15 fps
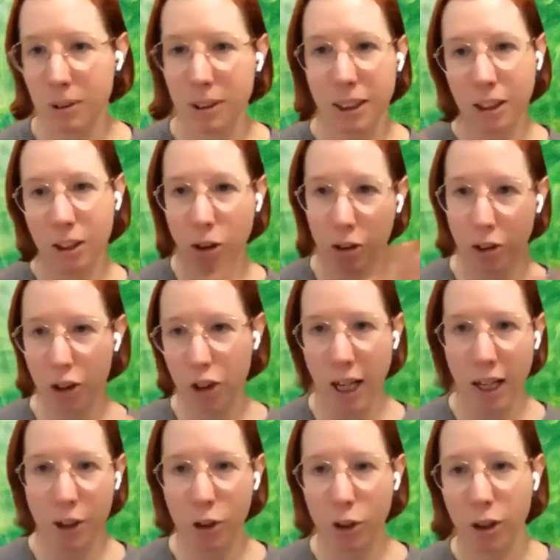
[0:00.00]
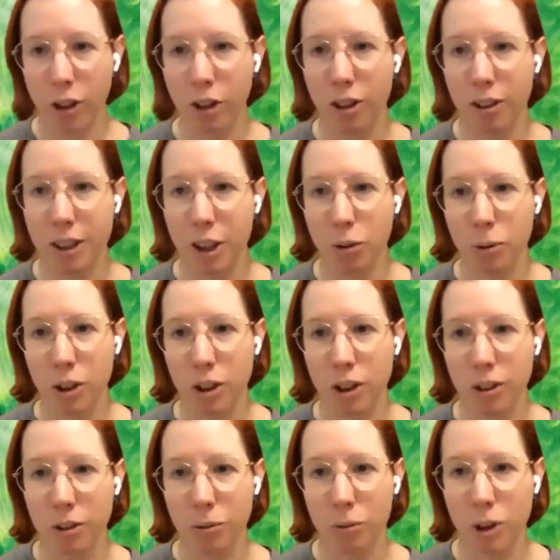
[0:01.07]
I'm seeing all the chatter going on here,
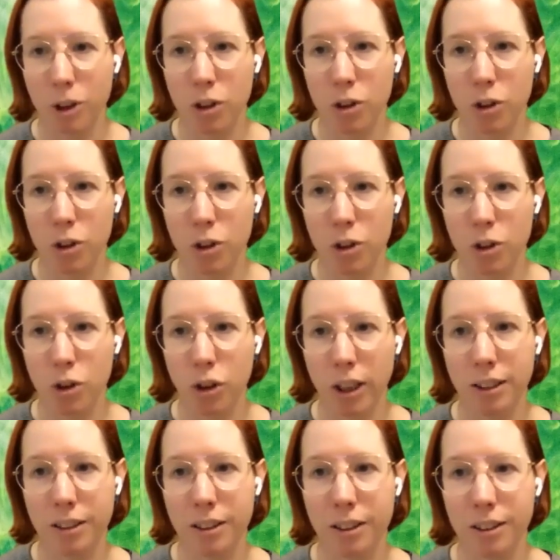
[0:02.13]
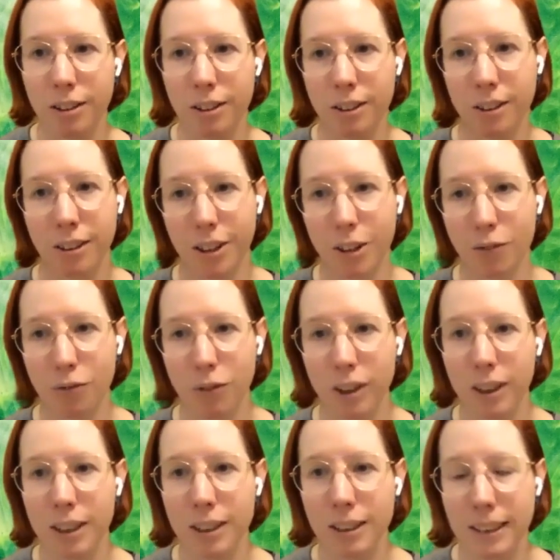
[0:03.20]
which is great, the
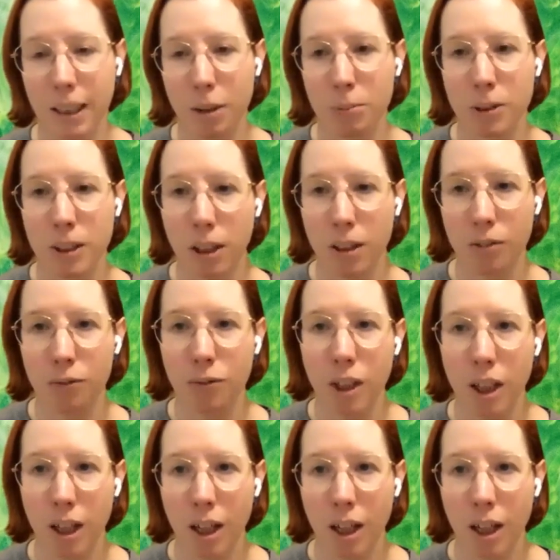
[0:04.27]
affiliate setup stuff.